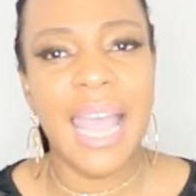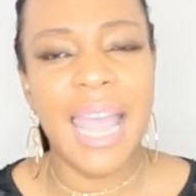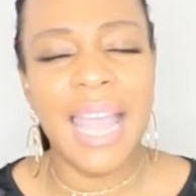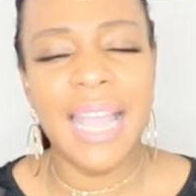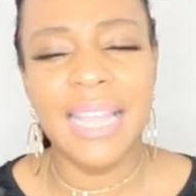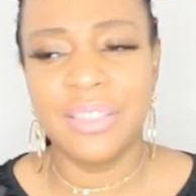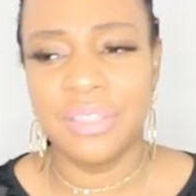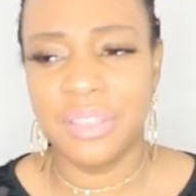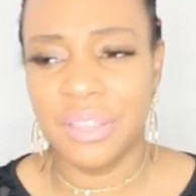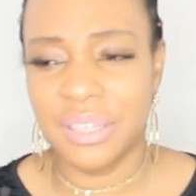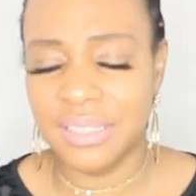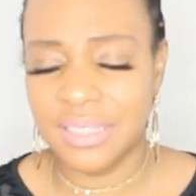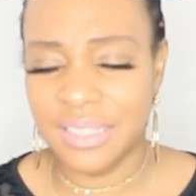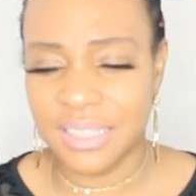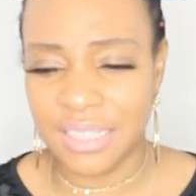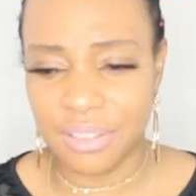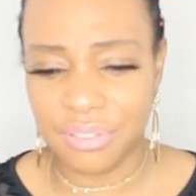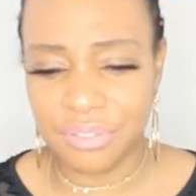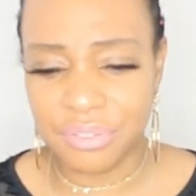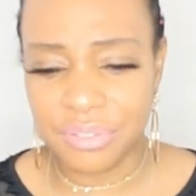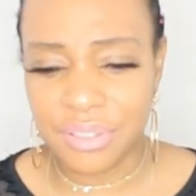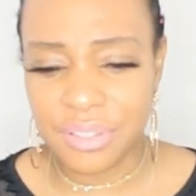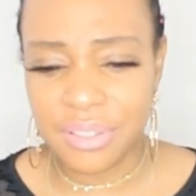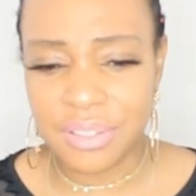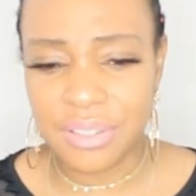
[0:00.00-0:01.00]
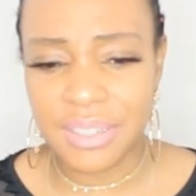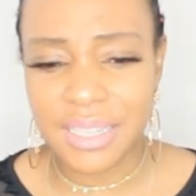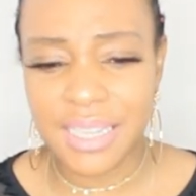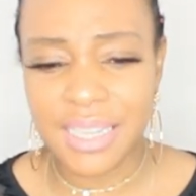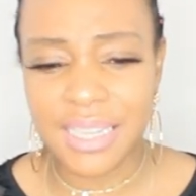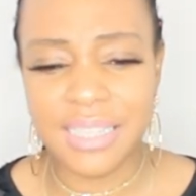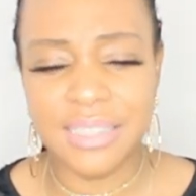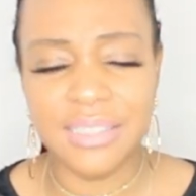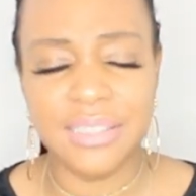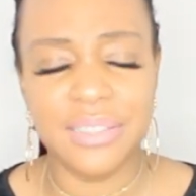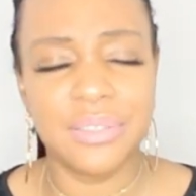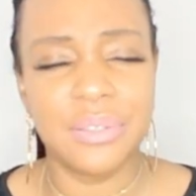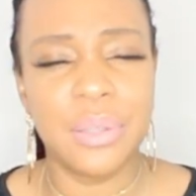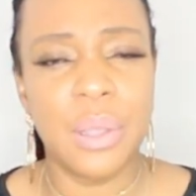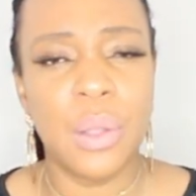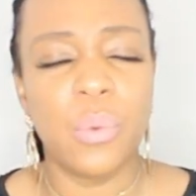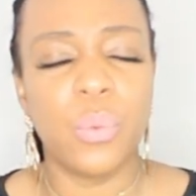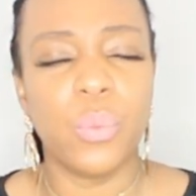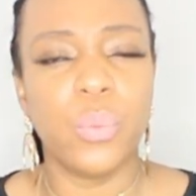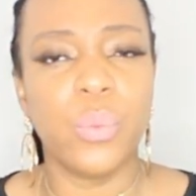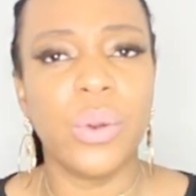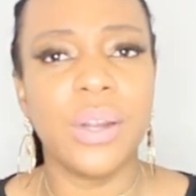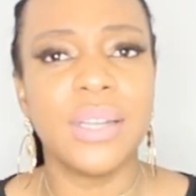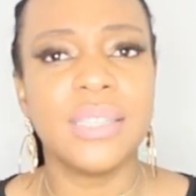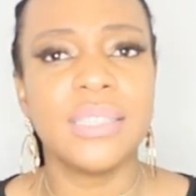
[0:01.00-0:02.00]
and the devil is
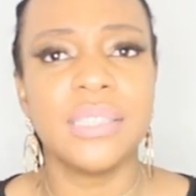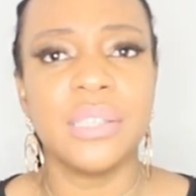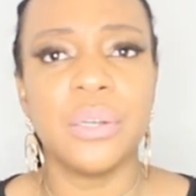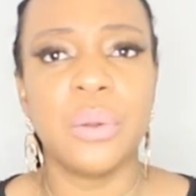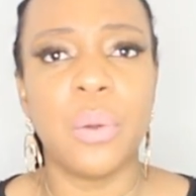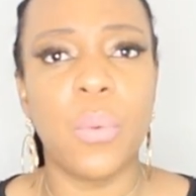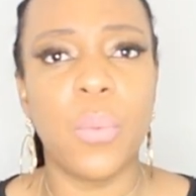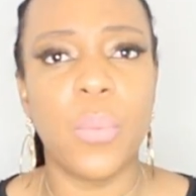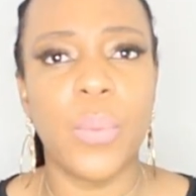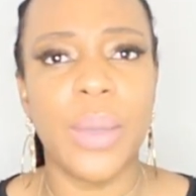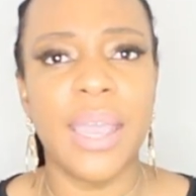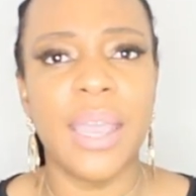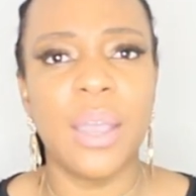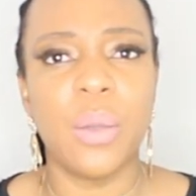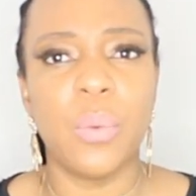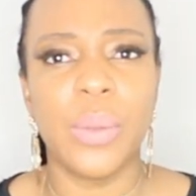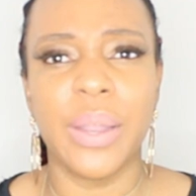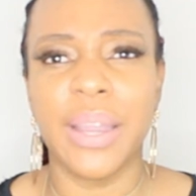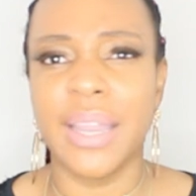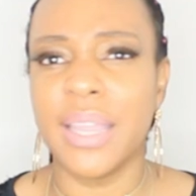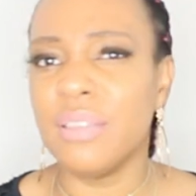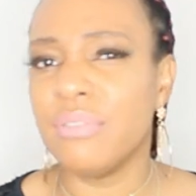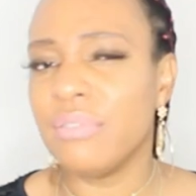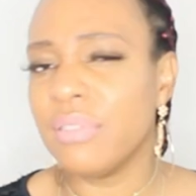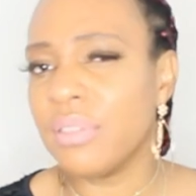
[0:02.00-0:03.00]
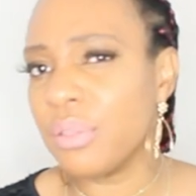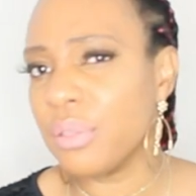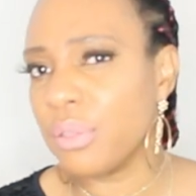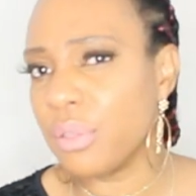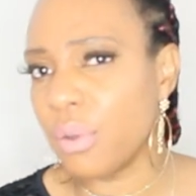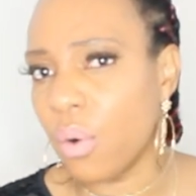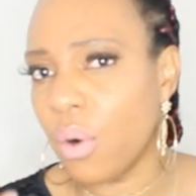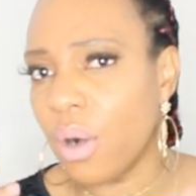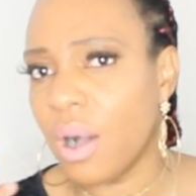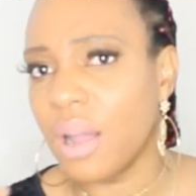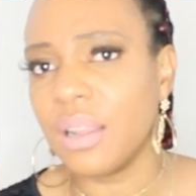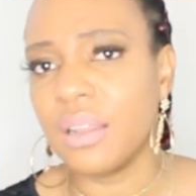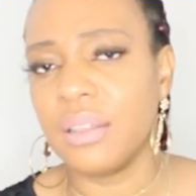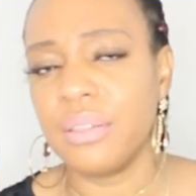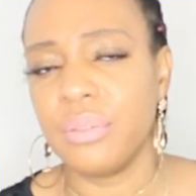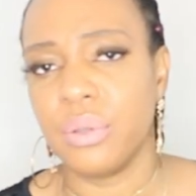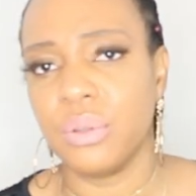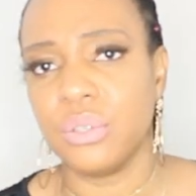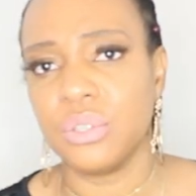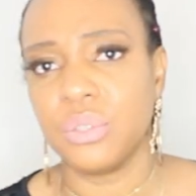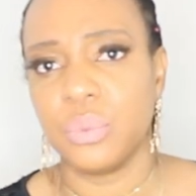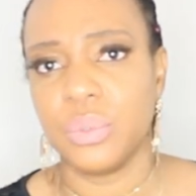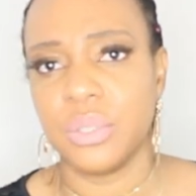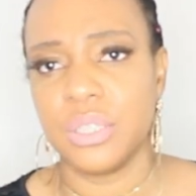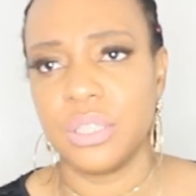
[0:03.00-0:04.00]
works in a way where even though all of
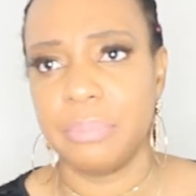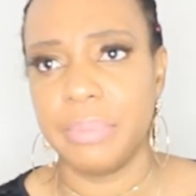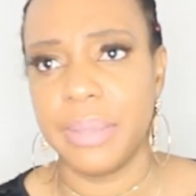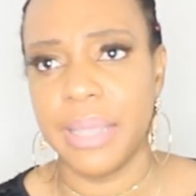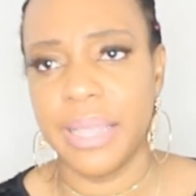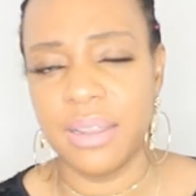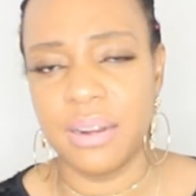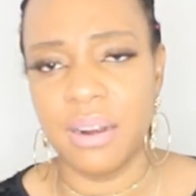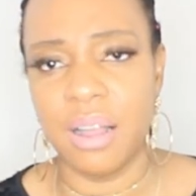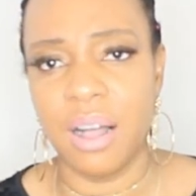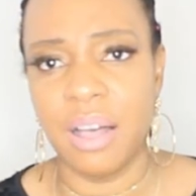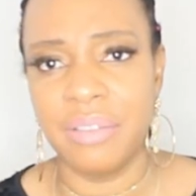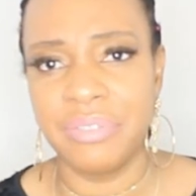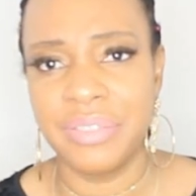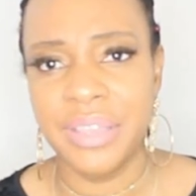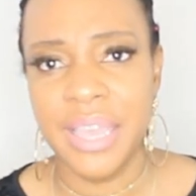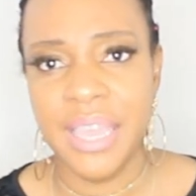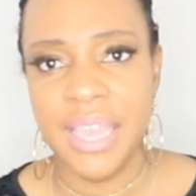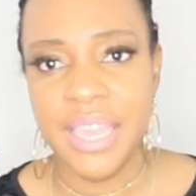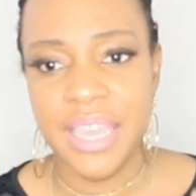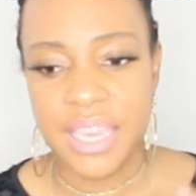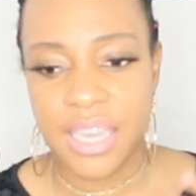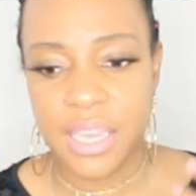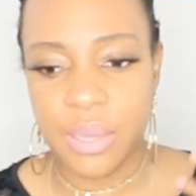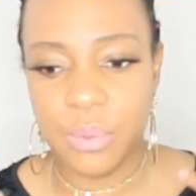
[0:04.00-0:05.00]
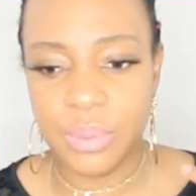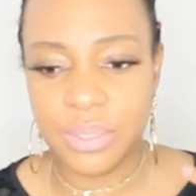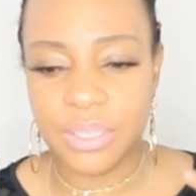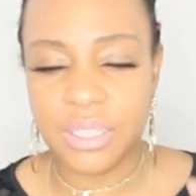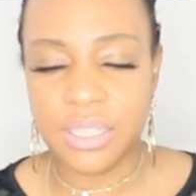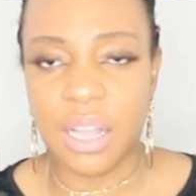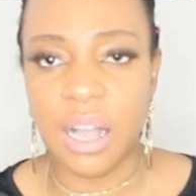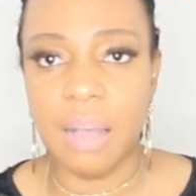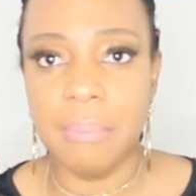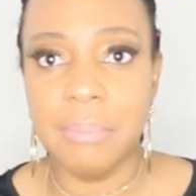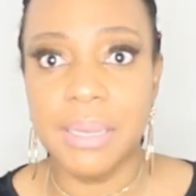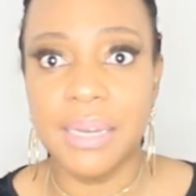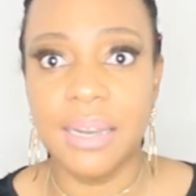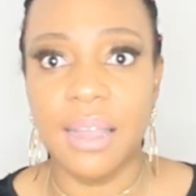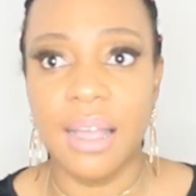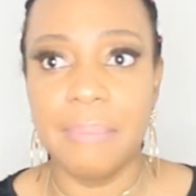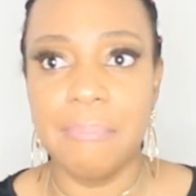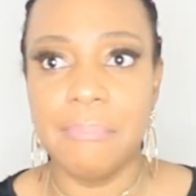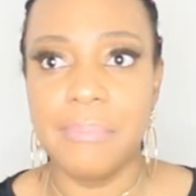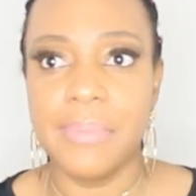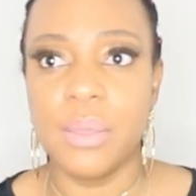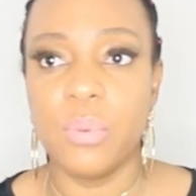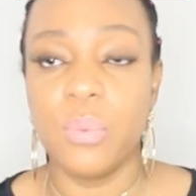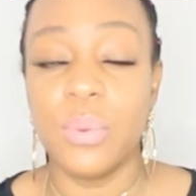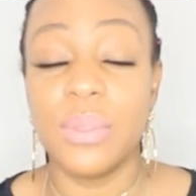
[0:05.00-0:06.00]
those was paid off he was coming
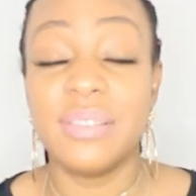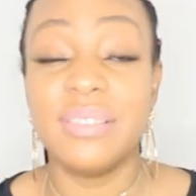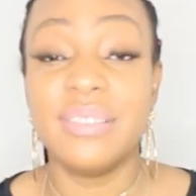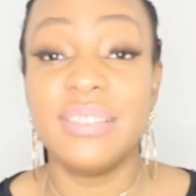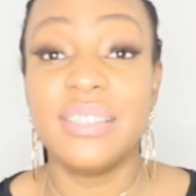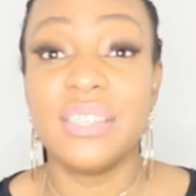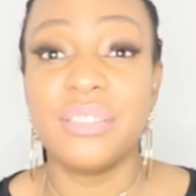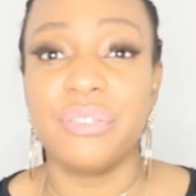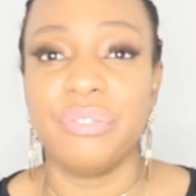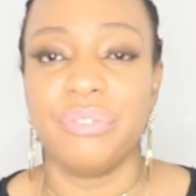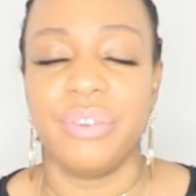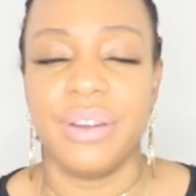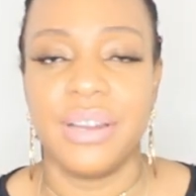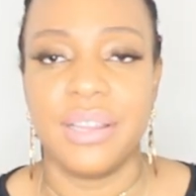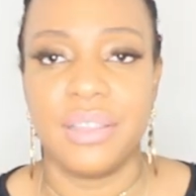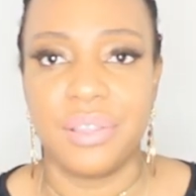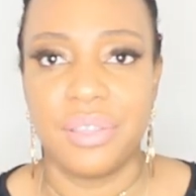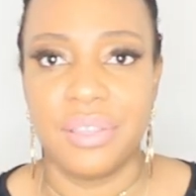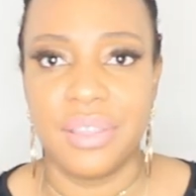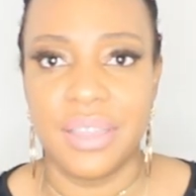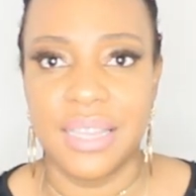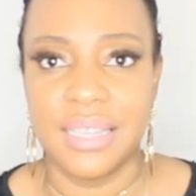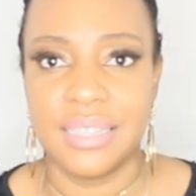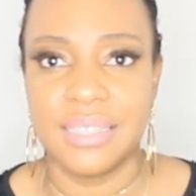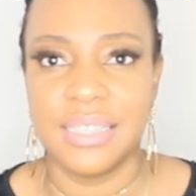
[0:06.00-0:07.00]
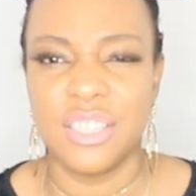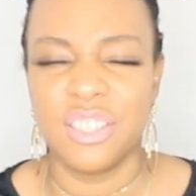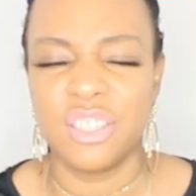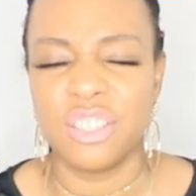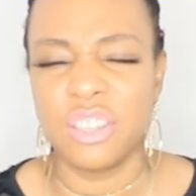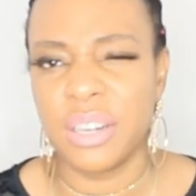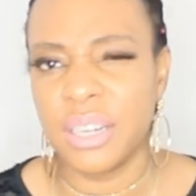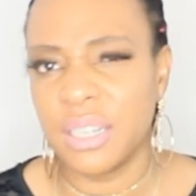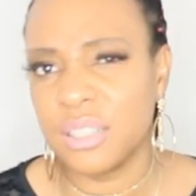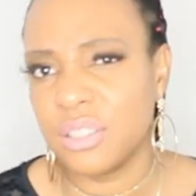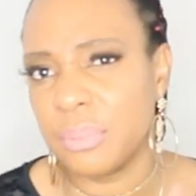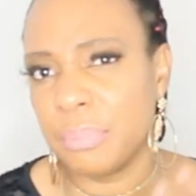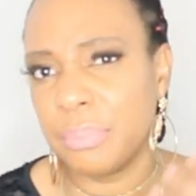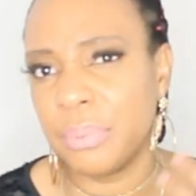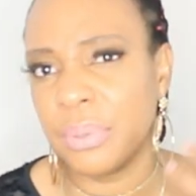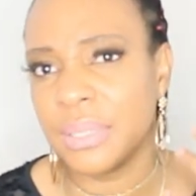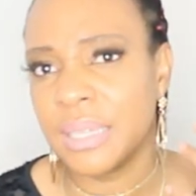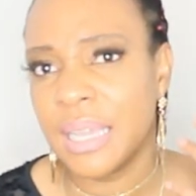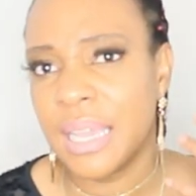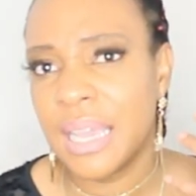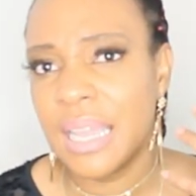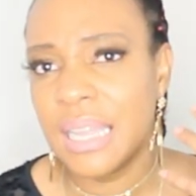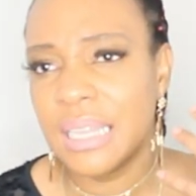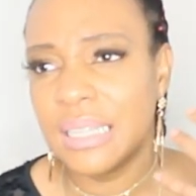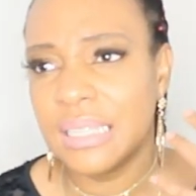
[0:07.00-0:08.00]
at me with different things he started to
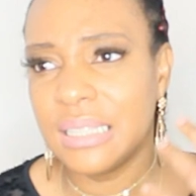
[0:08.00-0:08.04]
put